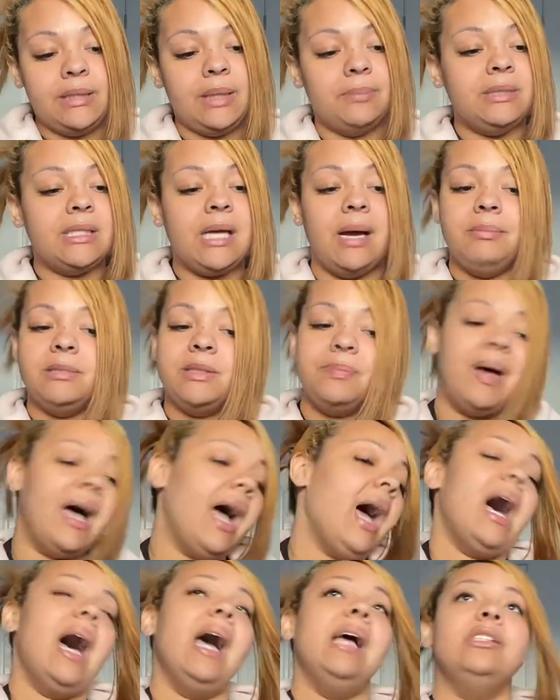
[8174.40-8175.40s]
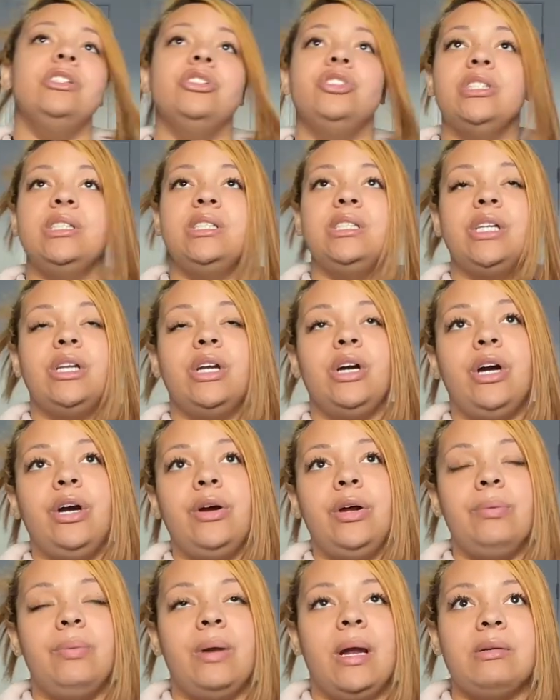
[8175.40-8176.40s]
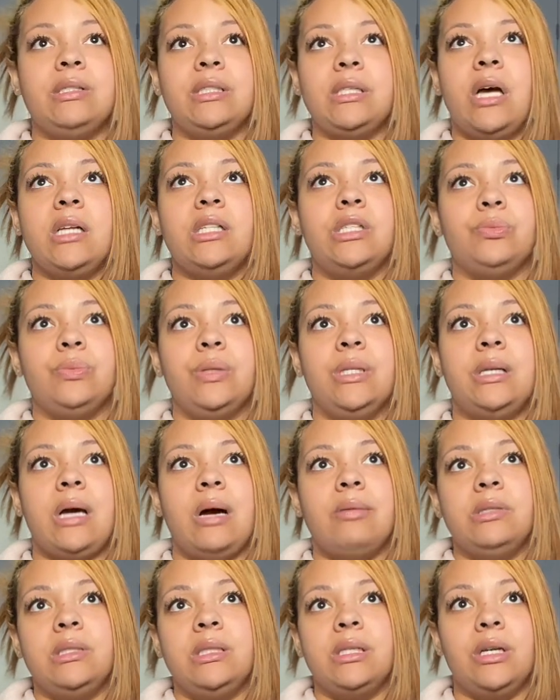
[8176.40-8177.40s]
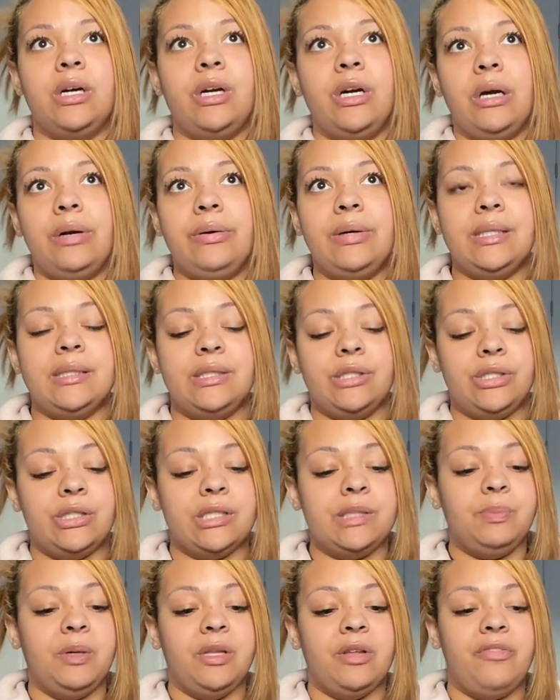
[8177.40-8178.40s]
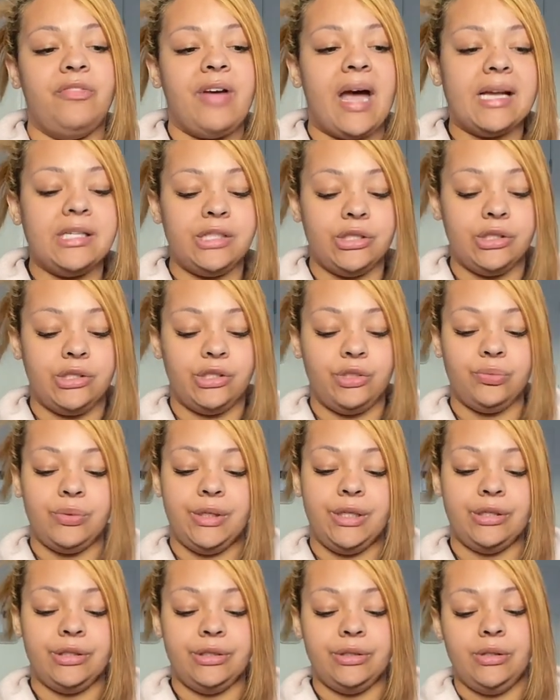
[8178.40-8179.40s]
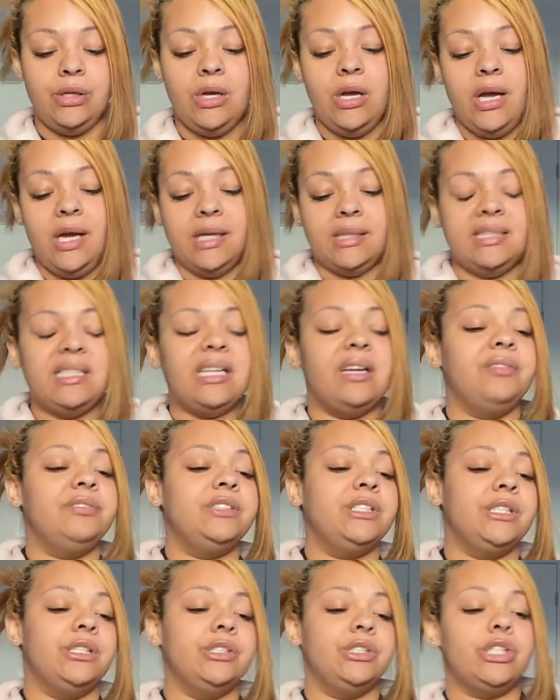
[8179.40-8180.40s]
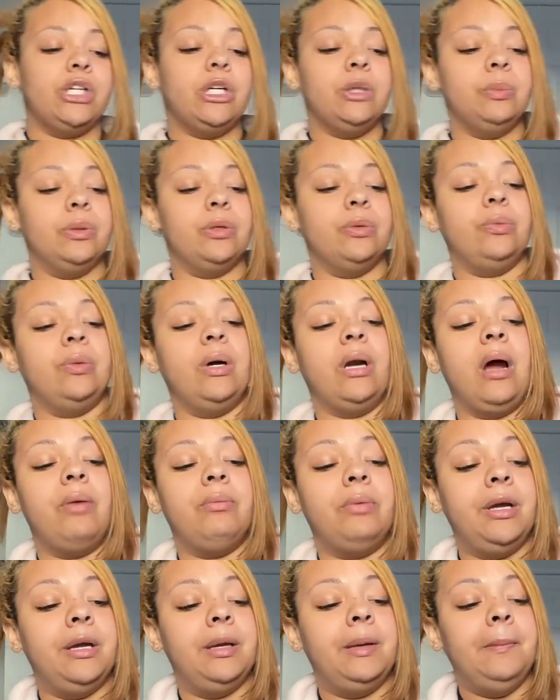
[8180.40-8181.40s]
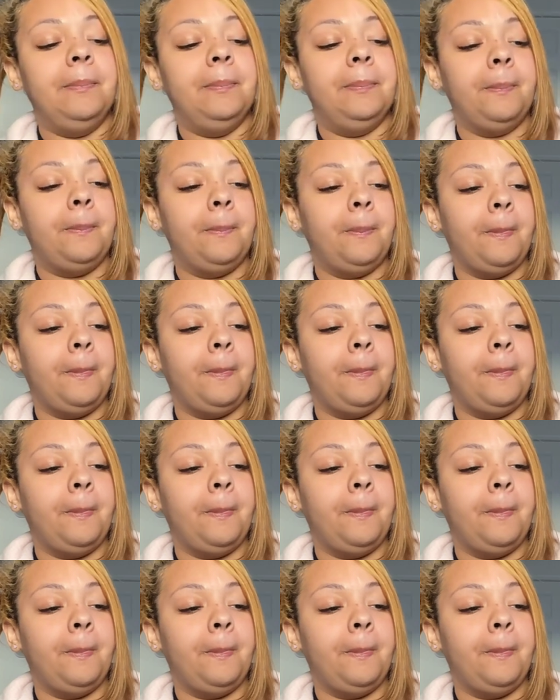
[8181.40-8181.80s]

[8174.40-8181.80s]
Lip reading: sometimes my eyes are just in a hurry. When I was taught to read, I was in a hurry to just be the fastest reader instead of to interpret what I read.